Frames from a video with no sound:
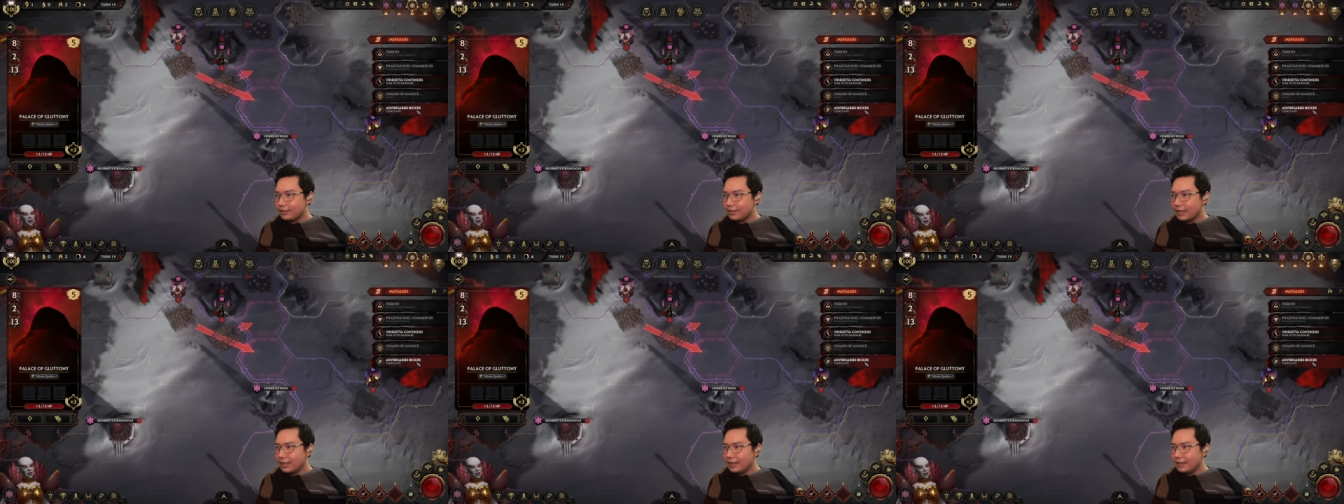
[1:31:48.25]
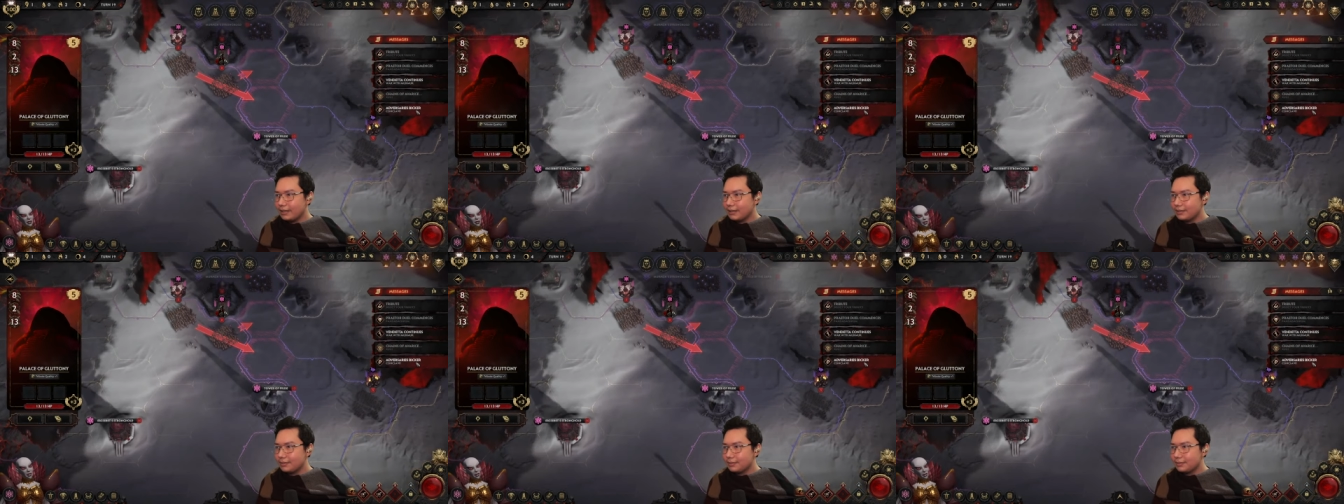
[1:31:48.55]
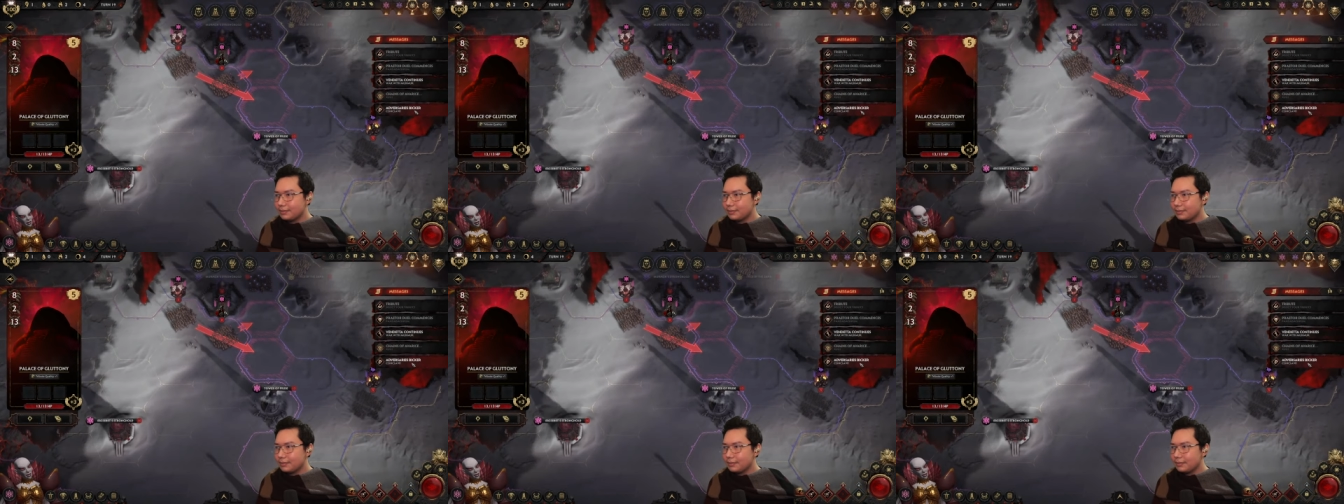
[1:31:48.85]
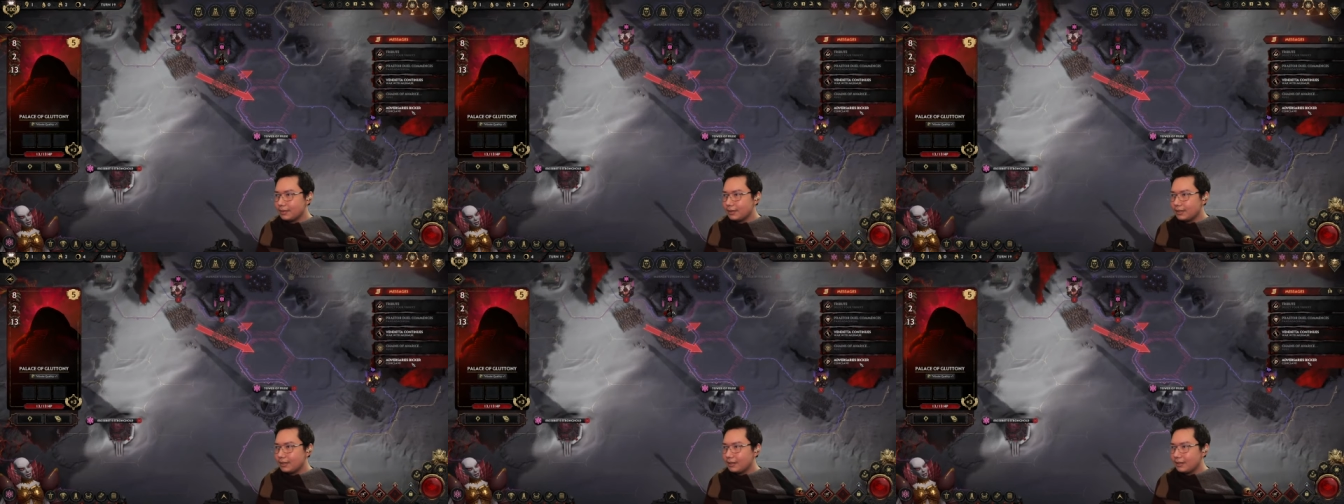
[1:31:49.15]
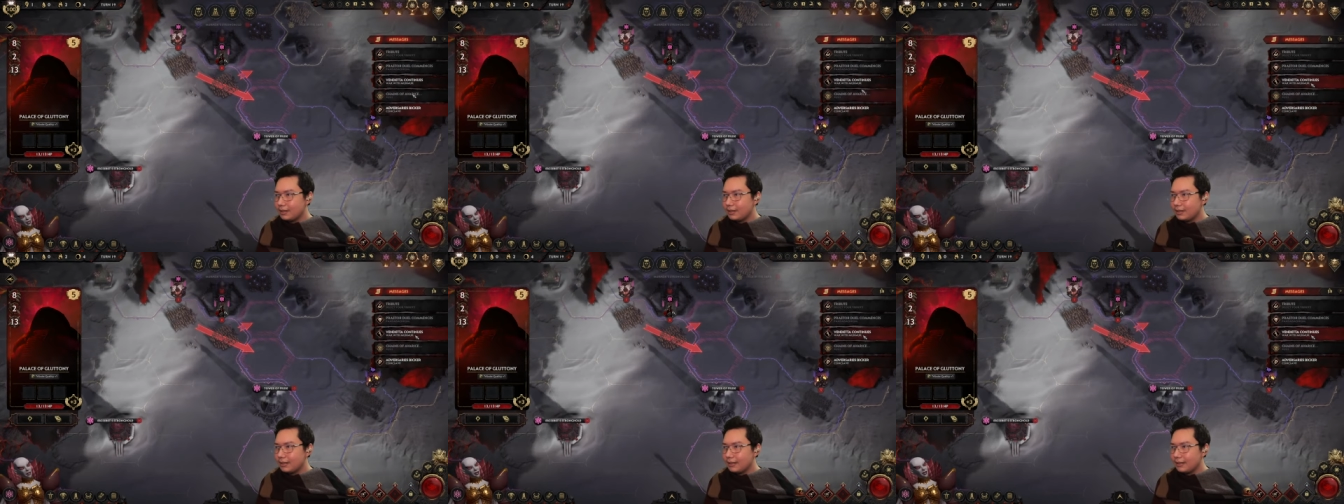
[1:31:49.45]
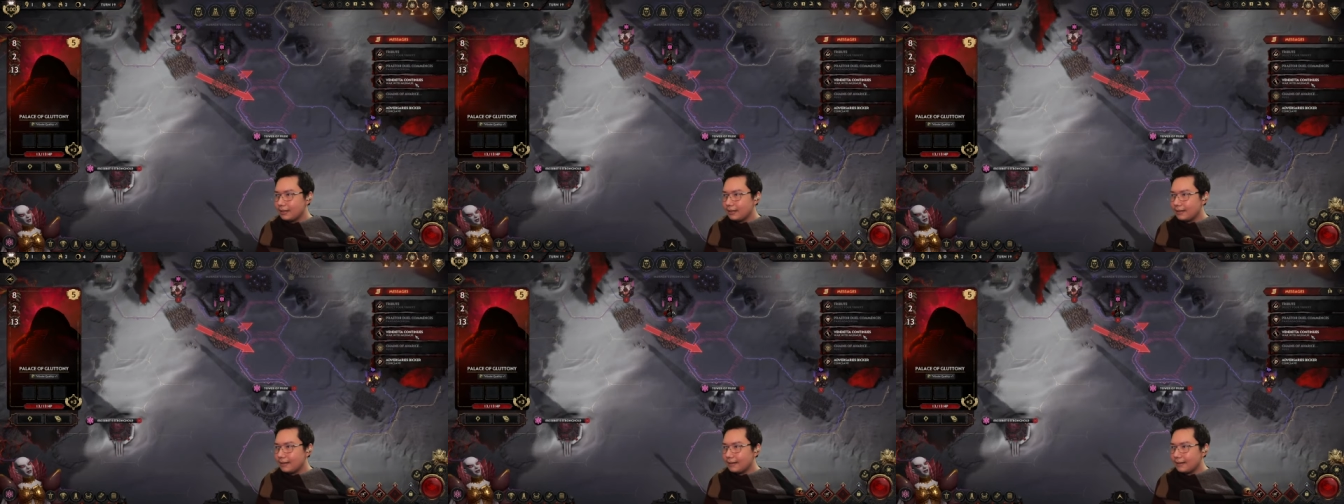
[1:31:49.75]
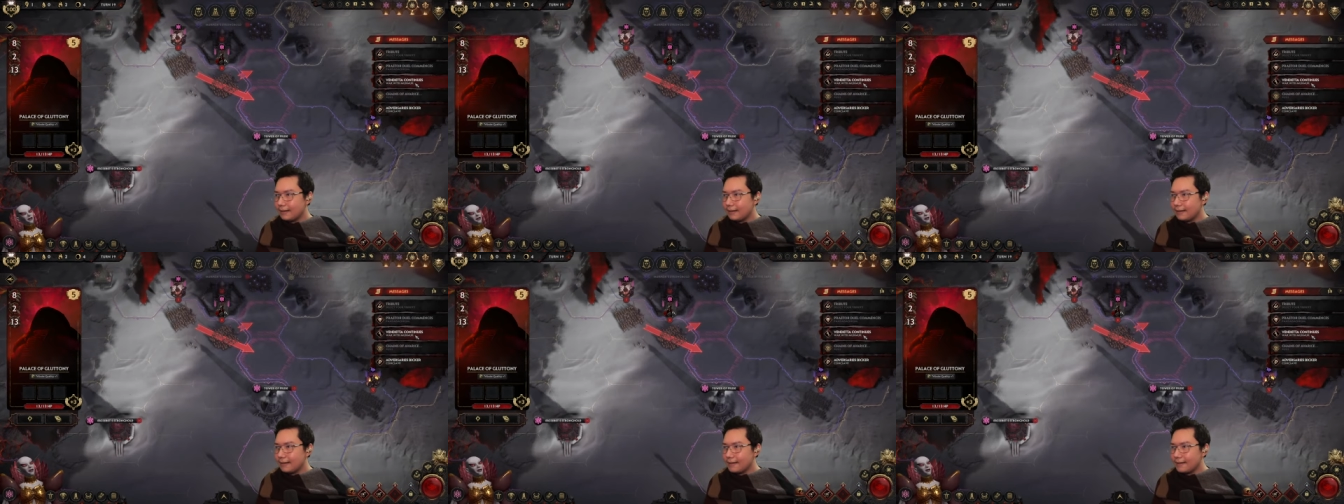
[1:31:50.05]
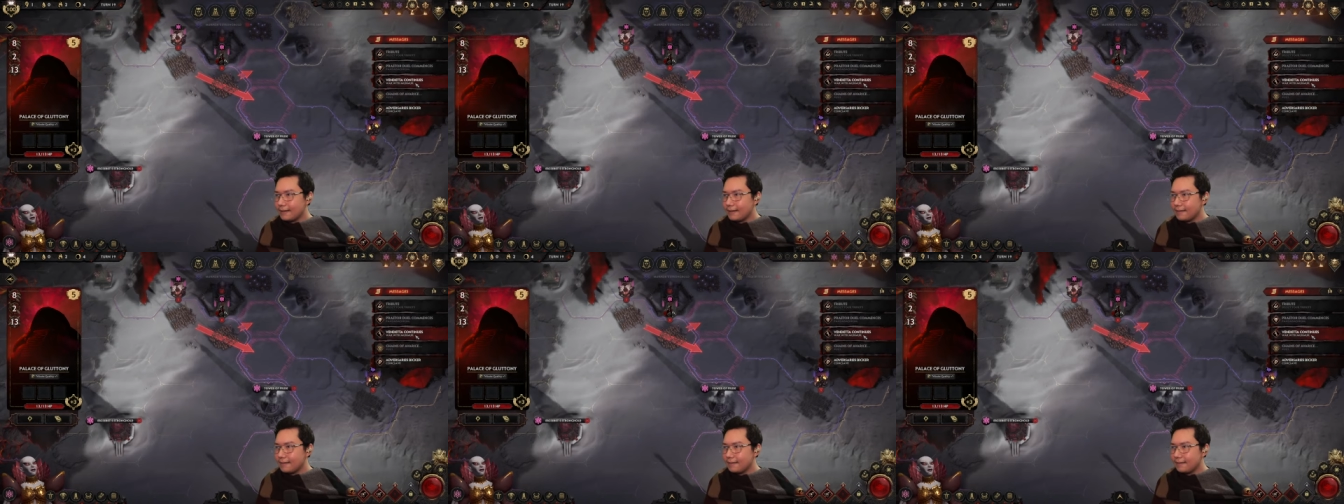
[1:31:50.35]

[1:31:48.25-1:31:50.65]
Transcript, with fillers: Okay. Uh,